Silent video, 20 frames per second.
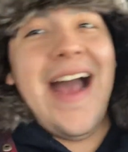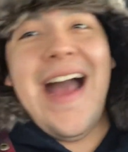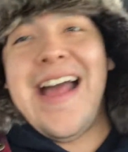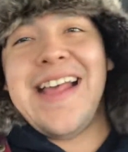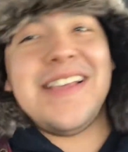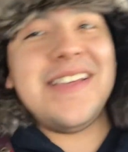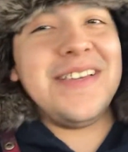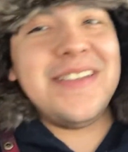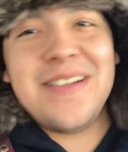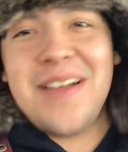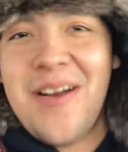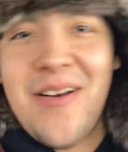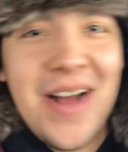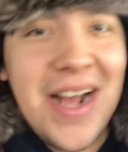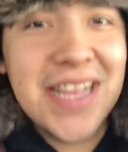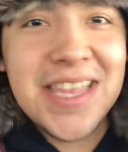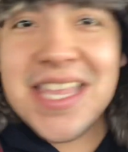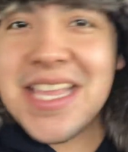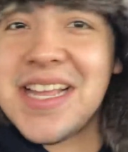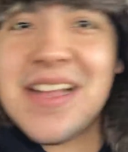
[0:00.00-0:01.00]

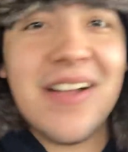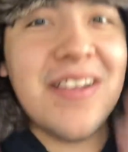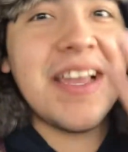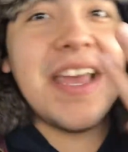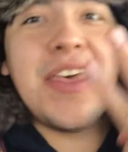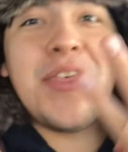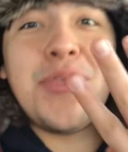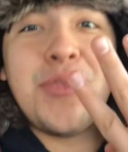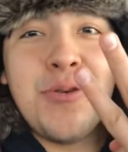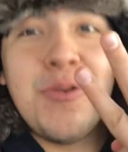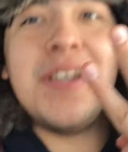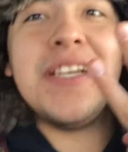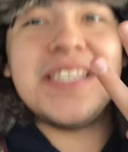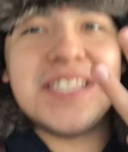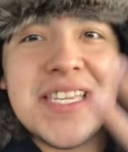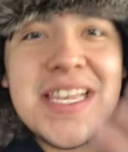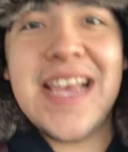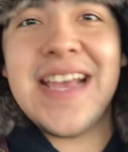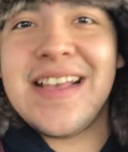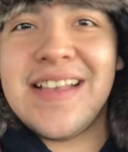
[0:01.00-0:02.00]
I think I'll get 3
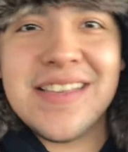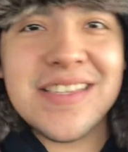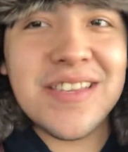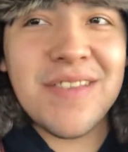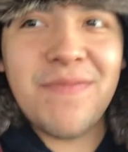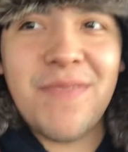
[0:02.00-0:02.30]
sales